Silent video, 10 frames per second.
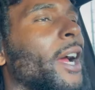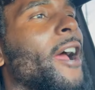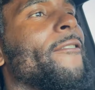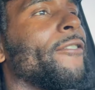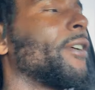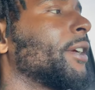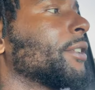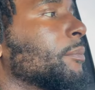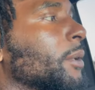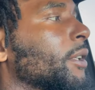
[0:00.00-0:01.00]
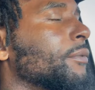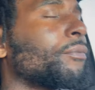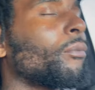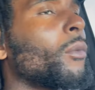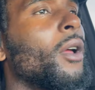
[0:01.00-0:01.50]
I got friends, but
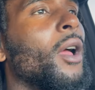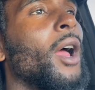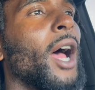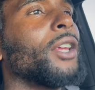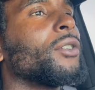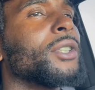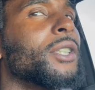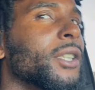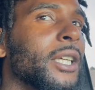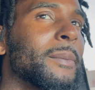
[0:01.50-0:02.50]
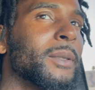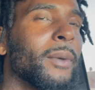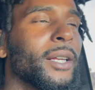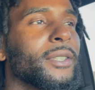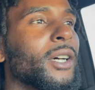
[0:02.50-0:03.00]
I usually just keep to
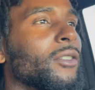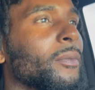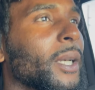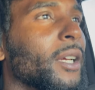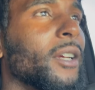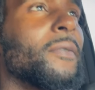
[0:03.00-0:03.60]
myself, man.